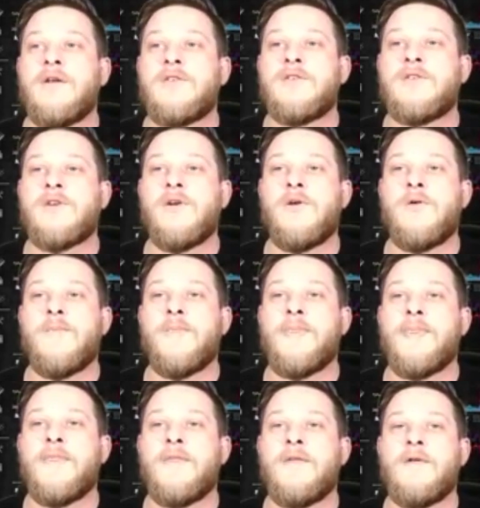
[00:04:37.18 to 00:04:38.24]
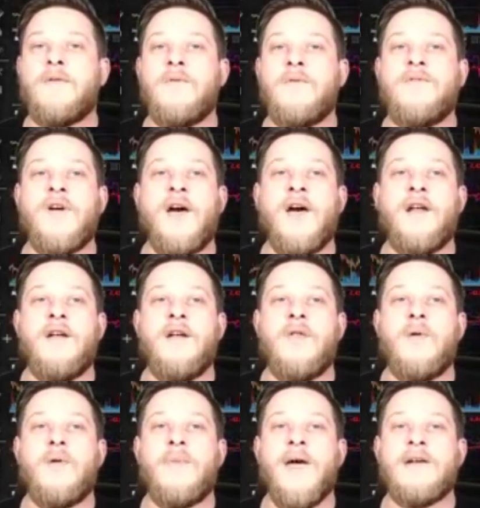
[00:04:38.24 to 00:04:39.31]
So we've got all
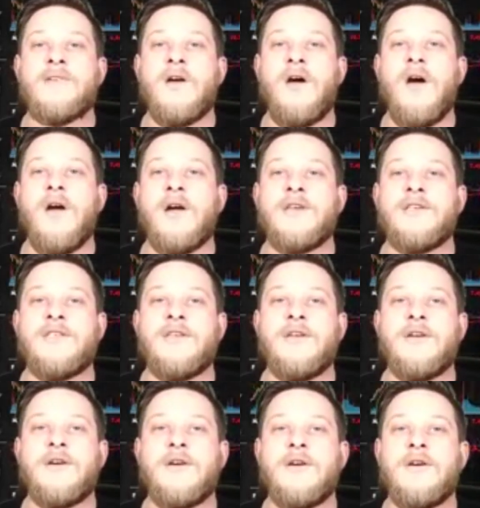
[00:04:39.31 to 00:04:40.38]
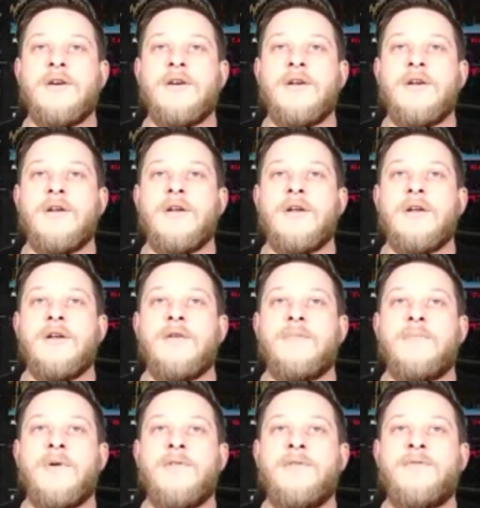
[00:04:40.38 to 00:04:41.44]
the way back to August here.
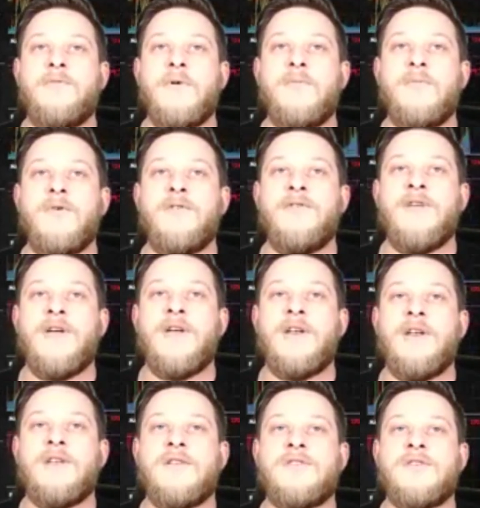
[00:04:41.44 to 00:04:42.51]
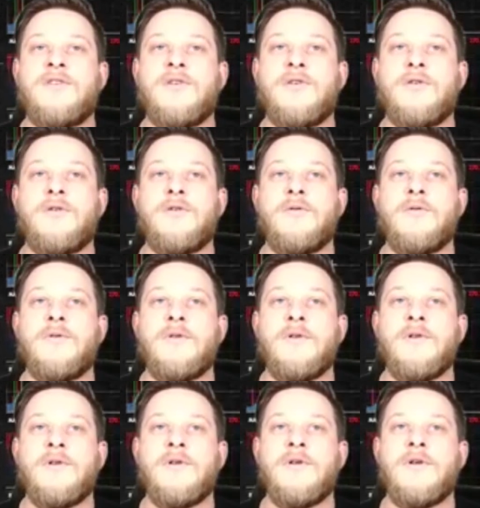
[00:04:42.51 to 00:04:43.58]
But if we move in to,
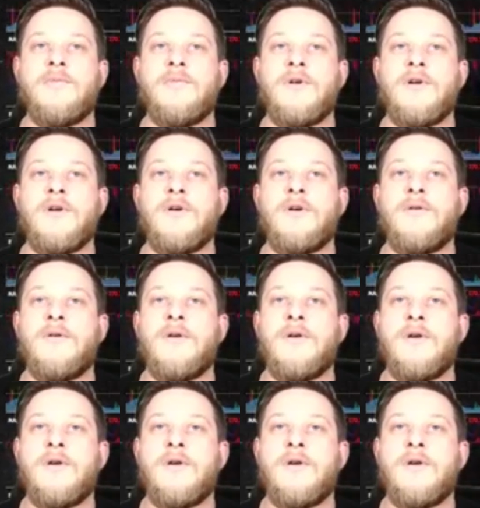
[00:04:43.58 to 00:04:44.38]
there we go.